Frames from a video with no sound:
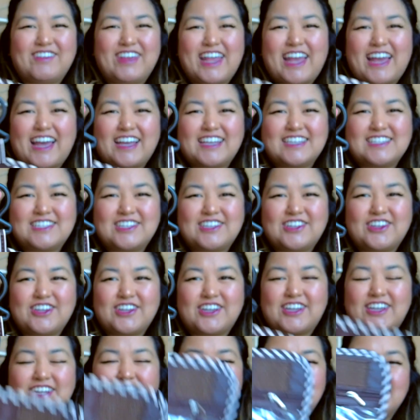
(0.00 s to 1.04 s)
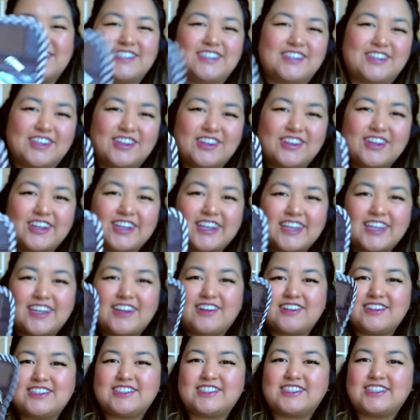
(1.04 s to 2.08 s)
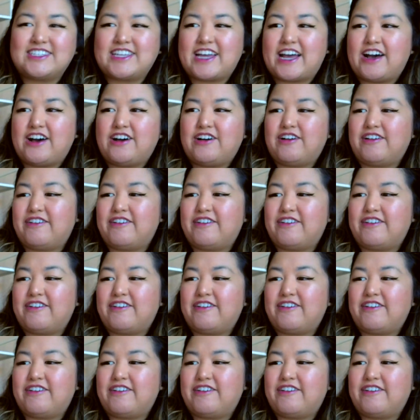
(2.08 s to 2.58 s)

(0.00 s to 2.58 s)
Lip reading: has a hook here so you can hook it onto a towel